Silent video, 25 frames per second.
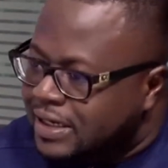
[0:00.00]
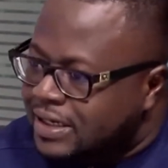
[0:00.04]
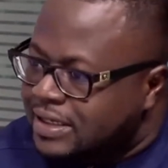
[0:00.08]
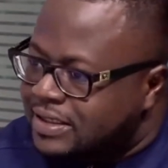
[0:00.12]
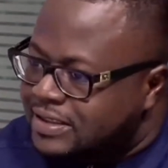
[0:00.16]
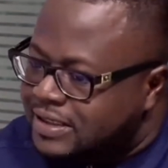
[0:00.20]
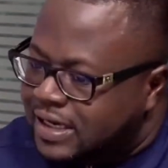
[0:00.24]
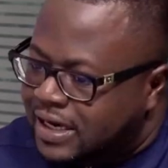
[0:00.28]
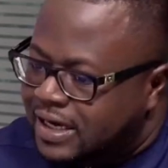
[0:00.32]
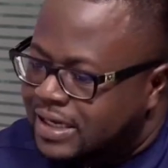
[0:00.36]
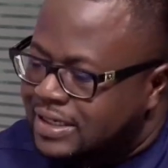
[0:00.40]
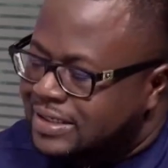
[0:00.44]

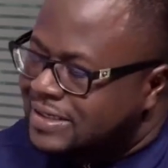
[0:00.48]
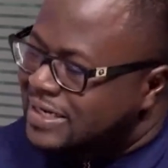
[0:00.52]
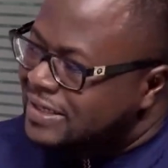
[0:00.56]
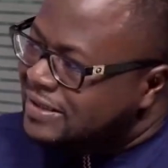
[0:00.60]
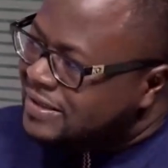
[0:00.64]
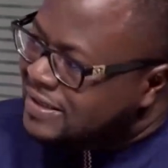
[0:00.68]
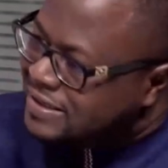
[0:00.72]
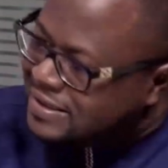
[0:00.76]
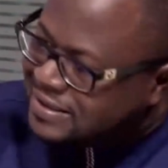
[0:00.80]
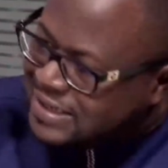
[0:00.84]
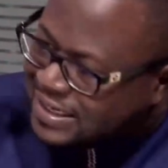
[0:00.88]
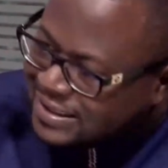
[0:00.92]
Say,
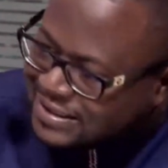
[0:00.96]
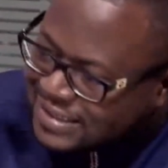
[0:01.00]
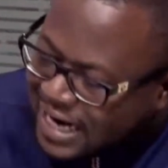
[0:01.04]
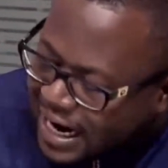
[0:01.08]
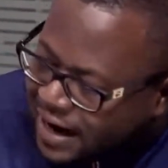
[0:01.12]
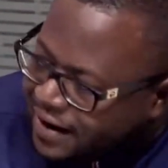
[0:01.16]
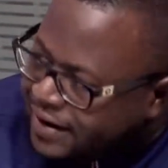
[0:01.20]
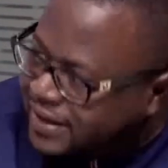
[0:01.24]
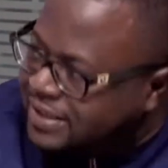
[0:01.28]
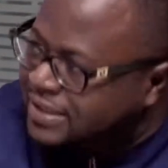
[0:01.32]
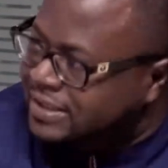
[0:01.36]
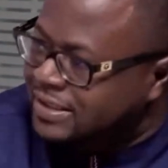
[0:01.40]
this is the
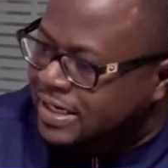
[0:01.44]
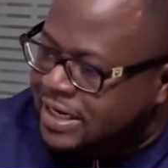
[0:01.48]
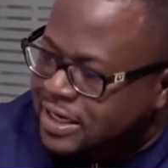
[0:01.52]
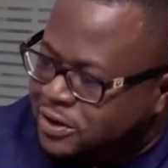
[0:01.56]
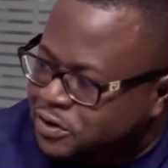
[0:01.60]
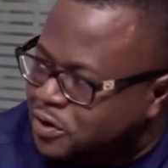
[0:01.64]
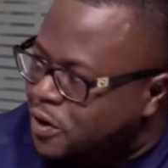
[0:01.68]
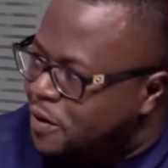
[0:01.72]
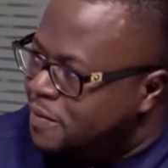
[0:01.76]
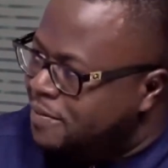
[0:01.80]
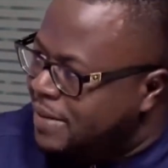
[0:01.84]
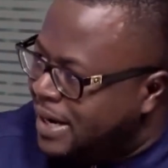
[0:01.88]
direction I
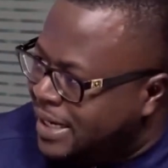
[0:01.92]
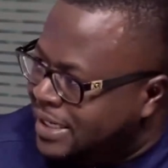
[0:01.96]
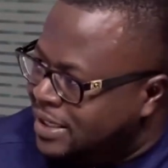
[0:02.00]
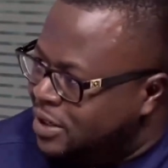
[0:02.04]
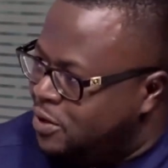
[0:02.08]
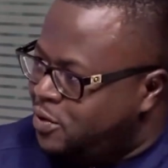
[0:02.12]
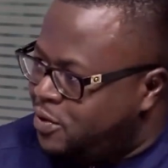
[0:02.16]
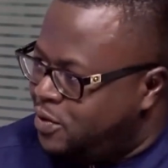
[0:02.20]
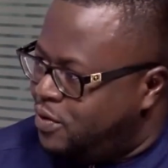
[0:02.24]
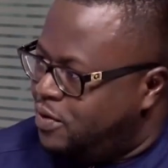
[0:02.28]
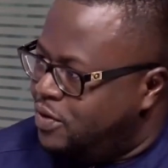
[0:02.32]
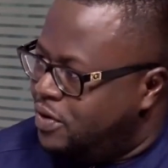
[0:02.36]
saw mine
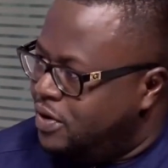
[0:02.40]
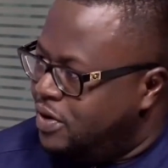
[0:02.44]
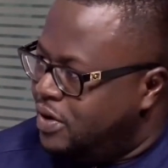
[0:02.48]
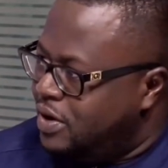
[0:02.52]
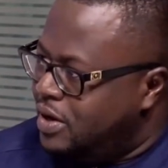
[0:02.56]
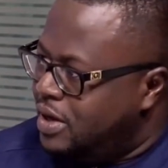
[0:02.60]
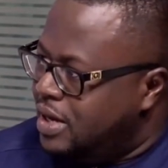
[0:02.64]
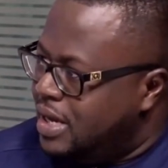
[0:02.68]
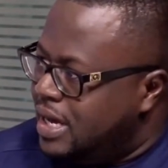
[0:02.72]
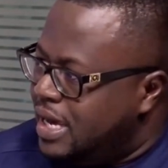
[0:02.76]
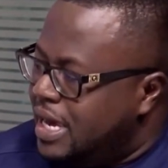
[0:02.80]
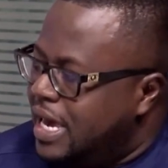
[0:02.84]
echo.
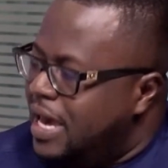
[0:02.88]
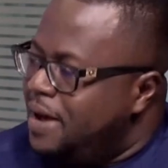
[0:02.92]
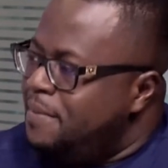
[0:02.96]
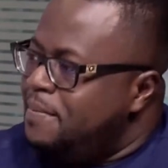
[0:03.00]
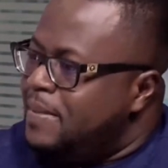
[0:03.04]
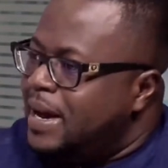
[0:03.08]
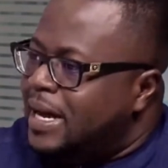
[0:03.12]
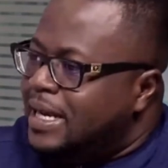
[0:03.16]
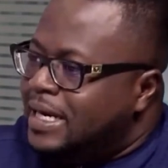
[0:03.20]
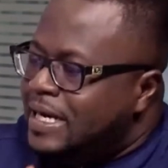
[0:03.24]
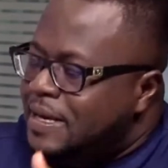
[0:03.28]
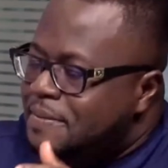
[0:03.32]
And
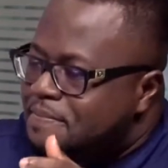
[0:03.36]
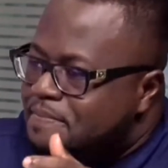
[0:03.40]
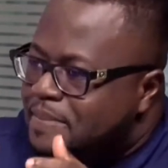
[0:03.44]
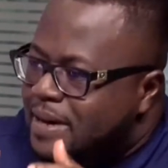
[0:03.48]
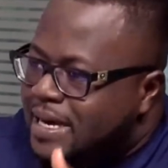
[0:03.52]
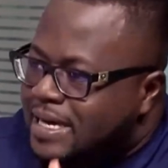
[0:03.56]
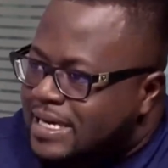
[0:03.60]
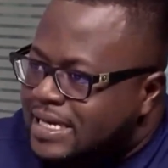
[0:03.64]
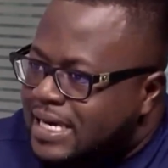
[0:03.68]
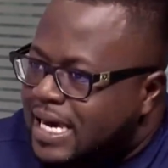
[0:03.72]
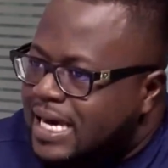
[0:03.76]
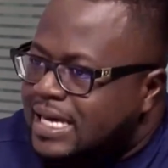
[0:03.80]
my
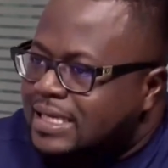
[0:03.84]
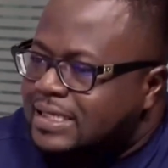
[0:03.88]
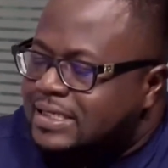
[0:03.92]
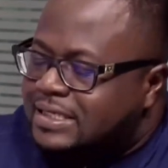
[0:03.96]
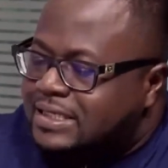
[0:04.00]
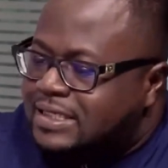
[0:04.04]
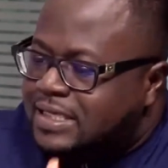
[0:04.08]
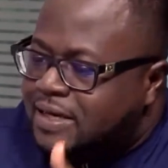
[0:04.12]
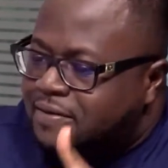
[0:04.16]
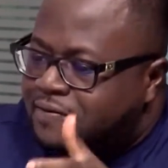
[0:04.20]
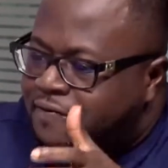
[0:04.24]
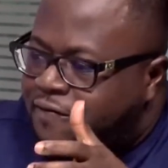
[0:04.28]
neighbor, yen,
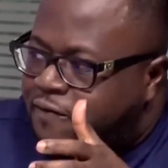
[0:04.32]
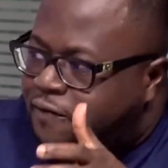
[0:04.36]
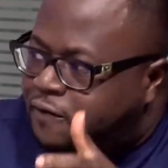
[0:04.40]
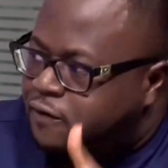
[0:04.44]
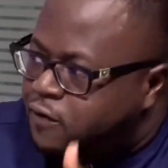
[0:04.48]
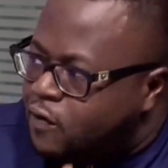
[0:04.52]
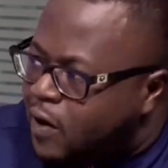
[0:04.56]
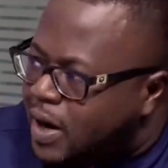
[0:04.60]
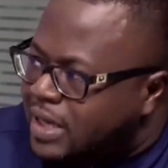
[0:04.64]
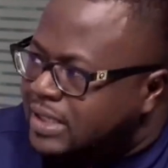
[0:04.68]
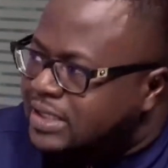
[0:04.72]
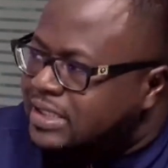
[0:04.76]
sim,
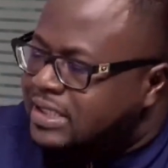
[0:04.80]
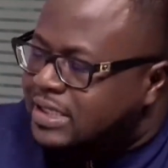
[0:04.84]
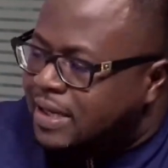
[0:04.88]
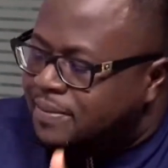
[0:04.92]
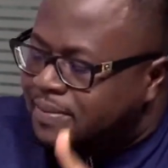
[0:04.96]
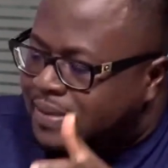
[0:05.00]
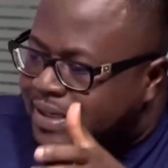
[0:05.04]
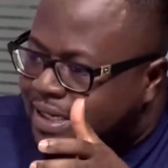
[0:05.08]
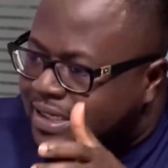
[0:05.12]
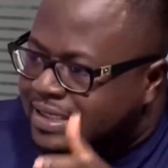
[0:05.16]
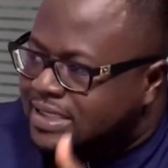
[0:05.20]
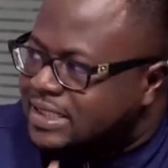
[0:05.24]
fuan,
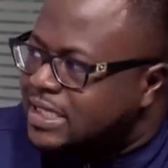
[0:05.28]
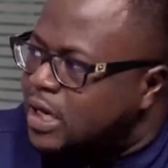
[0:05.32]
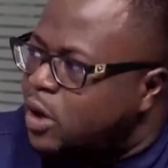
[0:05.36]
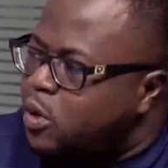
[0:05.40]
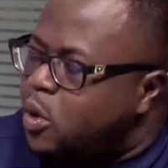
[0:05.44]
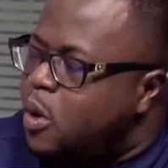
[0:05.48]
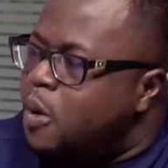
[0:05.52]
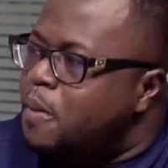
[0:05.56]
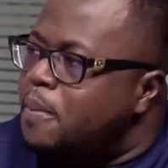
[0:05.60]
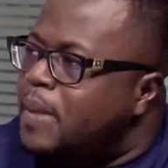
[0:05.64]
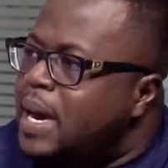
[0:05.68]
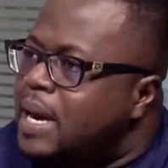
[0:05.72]
sim, kesia,
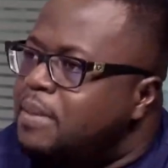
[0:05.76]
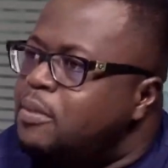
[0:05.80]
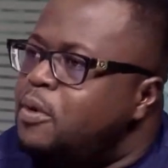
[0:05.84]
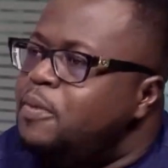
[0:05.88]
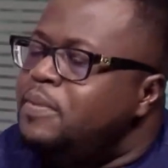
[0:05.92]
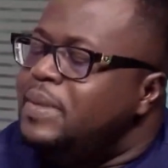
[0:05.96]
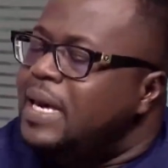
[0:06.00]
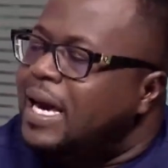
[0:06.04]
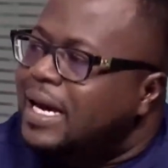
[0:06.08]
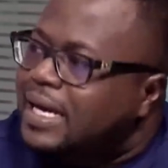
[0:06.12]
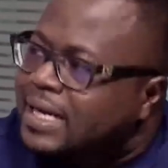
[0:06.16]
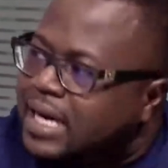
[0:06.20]
or my
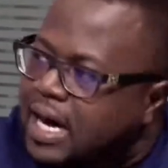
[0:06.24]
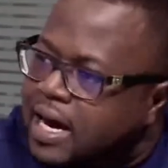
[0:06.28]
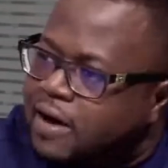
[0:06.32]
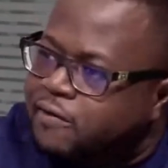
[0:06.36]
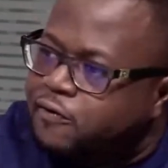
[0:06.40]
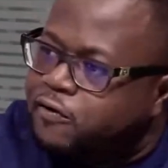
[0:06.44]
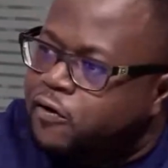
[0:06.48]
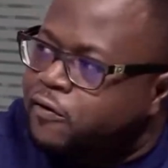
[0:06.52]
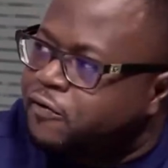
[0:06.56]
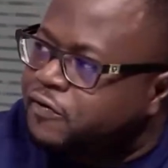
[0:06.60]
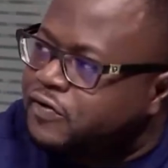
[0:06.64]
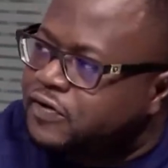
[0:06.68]
mum, yet come
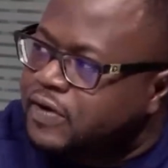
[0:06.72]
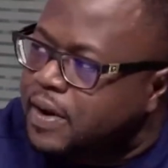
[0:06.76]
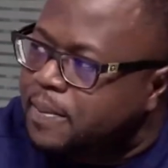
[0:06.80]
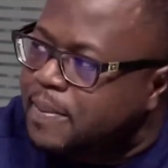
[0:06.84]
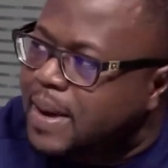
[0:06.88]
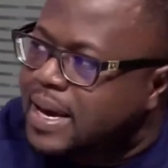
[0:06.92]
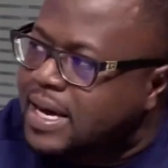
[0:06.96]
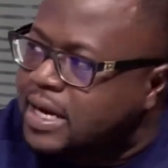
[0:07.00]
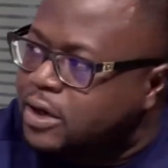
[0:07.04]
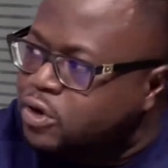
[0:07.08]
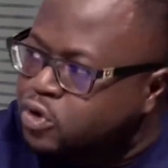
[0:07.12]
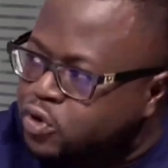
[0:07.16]
from fear,
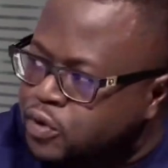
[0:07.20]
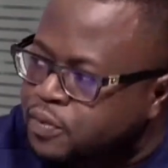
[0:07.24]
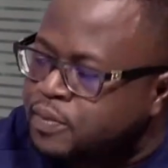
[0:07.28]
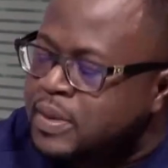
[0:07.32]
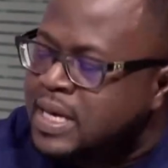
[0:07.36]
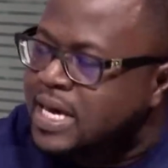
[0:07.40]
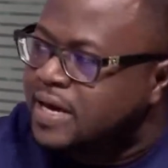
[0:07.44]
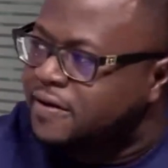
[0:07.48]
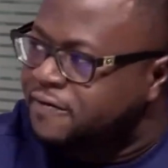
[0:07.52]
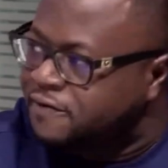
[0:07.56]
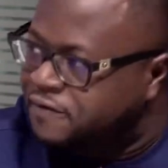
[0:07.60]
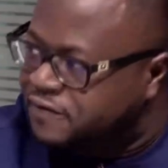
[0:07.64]
be num,
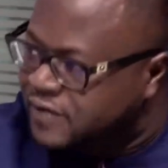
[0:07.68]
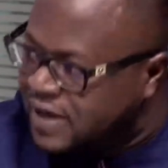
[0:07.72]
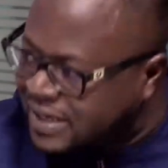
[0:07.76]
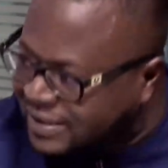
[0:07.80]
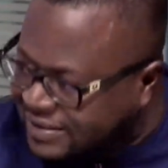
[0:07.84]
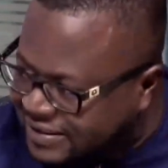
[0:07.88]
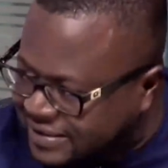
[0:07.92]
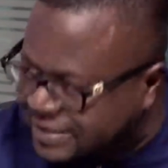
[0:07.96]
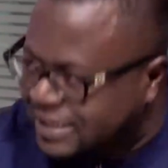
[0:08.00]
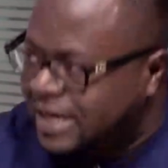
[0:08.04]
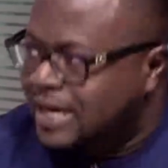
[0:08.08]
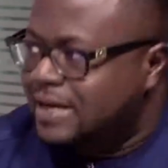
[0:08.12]
in
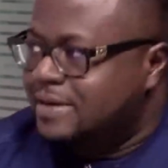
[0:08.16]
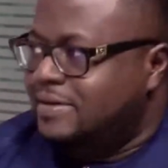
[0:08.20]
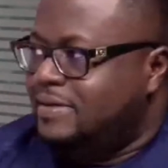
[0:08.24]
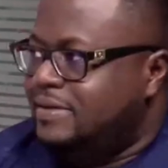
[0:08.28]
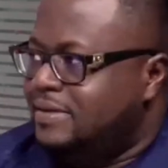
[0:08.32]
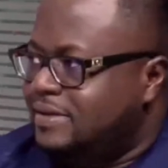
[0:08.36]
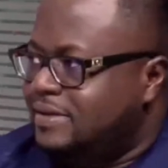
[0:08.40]
fiancia.